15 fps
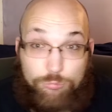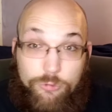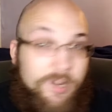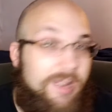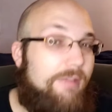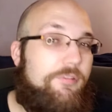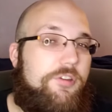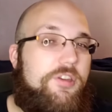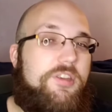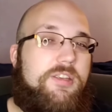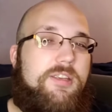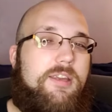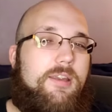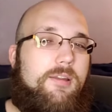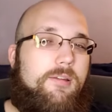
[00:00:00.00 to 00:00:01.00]
we'll have to just
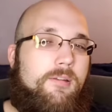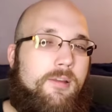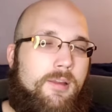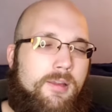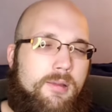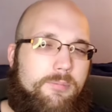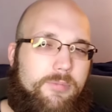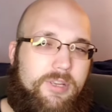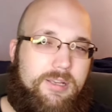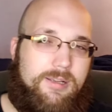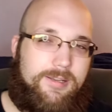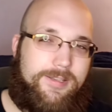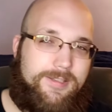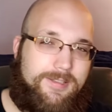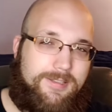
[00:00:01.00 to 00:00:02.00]
see,
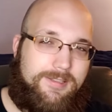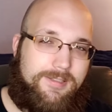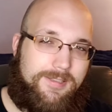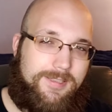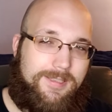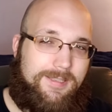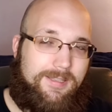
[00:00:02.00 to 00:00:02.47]
because